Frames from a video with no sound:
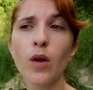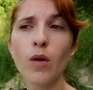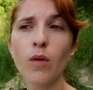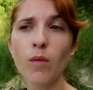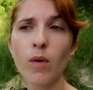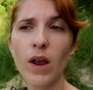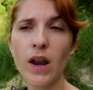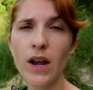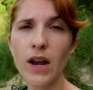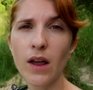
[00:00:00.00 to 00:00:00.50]

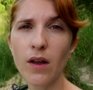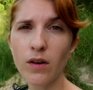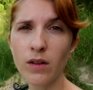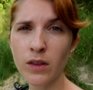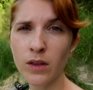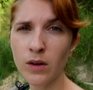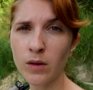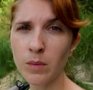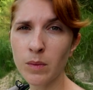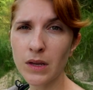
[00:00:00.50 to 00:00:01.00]
ran out a
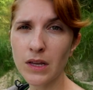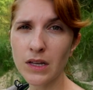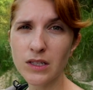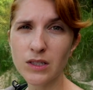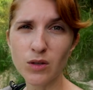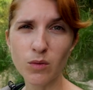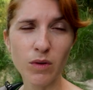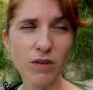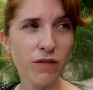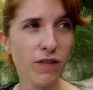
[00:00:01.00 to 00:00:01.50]
little bit.
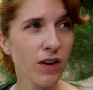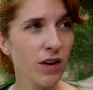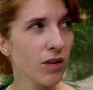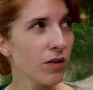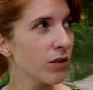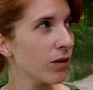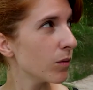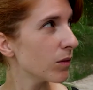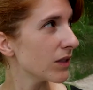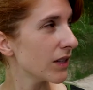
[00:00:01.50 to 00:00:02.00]
So we
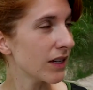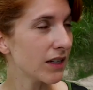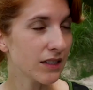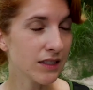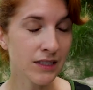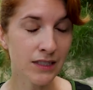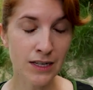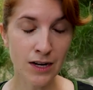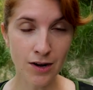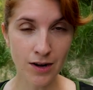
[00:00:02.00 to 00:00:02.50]
found there was like a
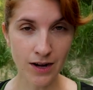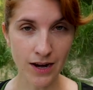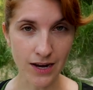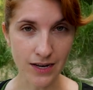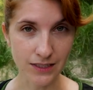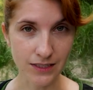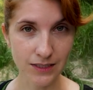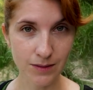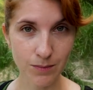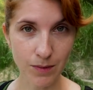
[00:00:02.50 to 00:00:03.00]

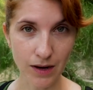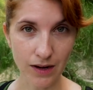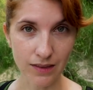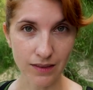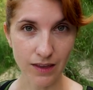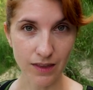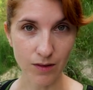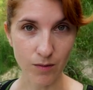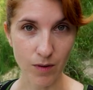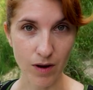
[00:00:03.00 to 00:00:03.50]
staircase back
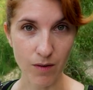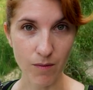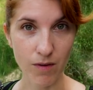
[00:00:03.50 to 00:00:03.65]
the other way.